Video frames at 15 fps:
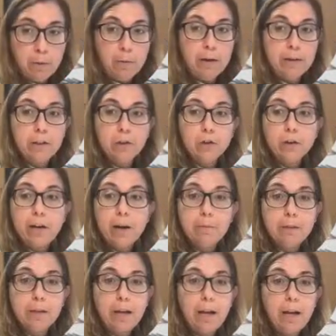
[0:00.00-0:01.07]
My sister kept
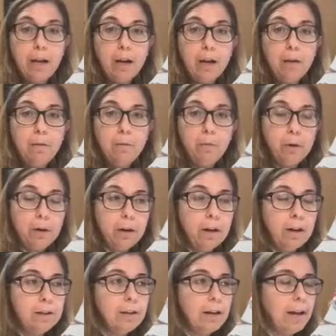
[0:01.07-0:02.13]
saying, put it
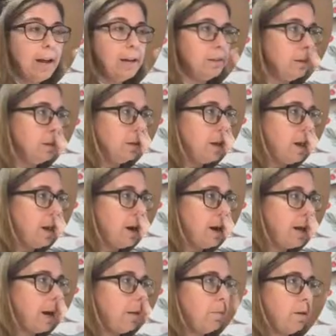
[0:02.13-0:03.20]
on a diagonal. And I
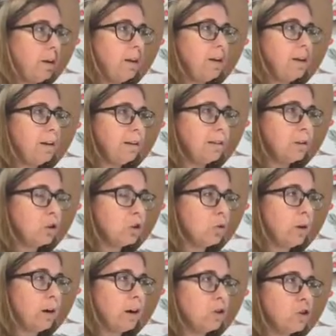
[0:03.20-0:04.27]
kept putting it as a
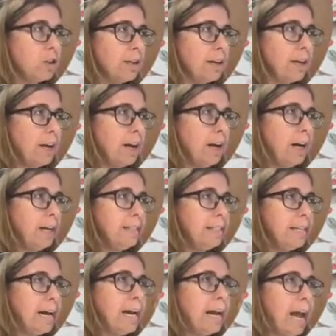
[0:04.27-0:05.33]
square. She's like, a
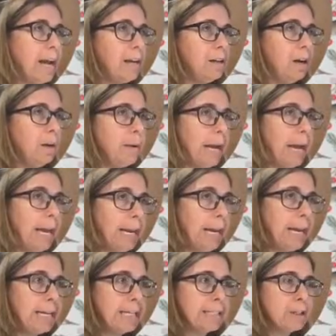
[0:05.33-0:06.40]
diagonal. I'm like, it
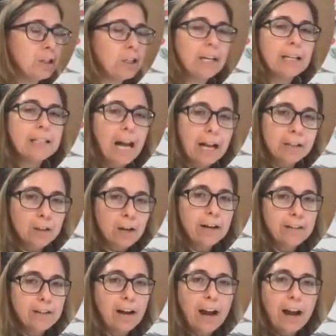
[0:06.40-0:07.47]
is. And she's like, that's not a
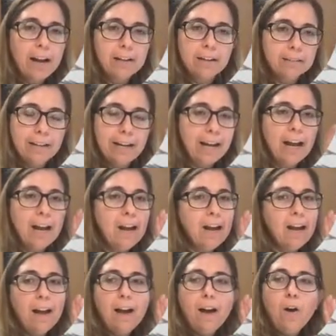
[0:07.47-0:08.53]
diagonal. Like,
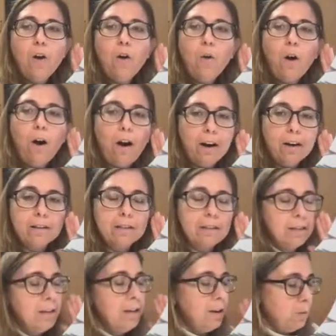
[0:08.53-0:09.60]

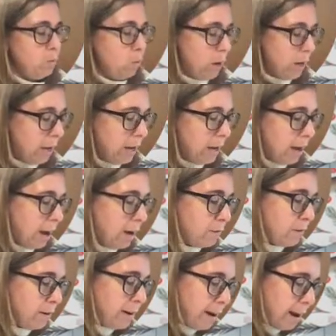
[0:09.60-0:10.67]
honestly, we have
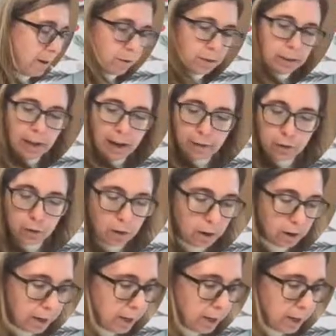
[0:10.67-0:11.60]
never laughed so hard.